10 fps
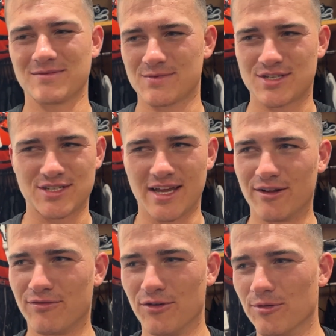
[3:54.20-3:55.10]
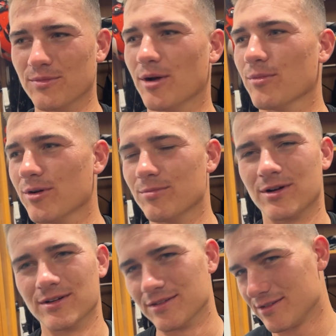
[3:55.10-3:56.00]
set a firm number
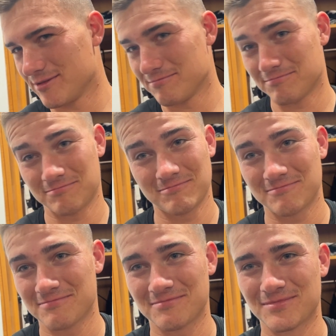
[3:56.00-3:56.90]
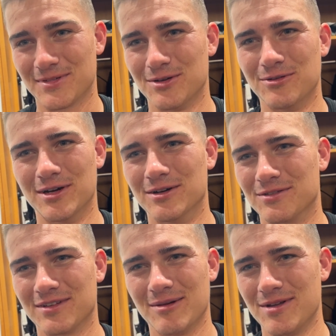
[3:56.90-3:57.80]
because who
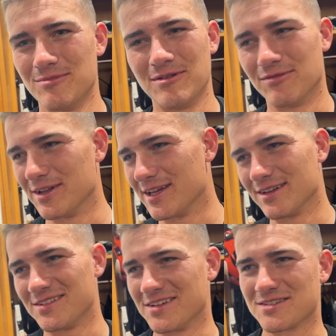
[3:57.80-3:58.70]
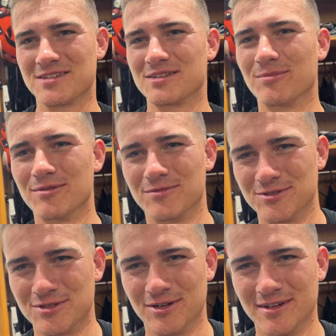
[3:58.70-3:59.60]
knows? I mean, it'd be fun to hit a 60-something for
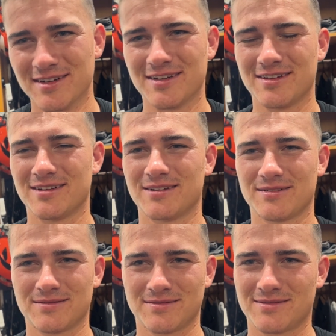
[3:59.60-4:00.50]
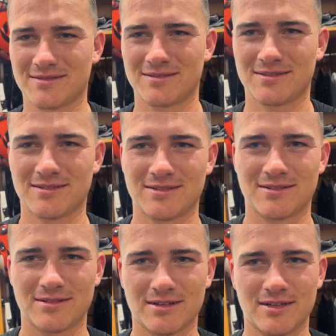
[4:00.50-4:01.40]
sure.
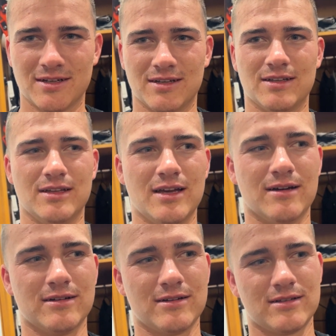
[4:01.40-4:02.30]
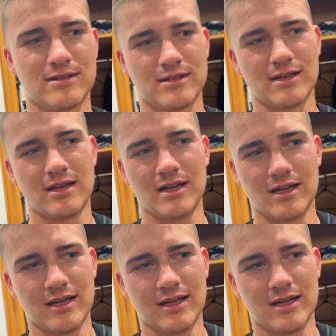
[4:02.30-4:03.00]
Nickname-wise, Money Mac, Shooter,